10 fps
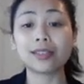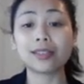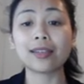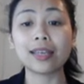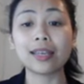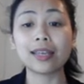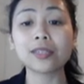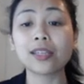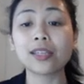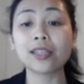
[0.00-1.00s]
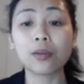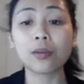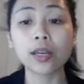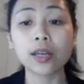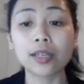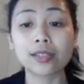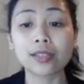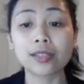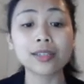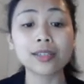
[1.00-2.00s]
said 80% like walking and
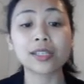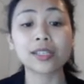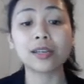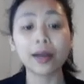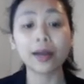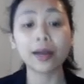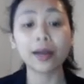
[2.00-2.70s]
60%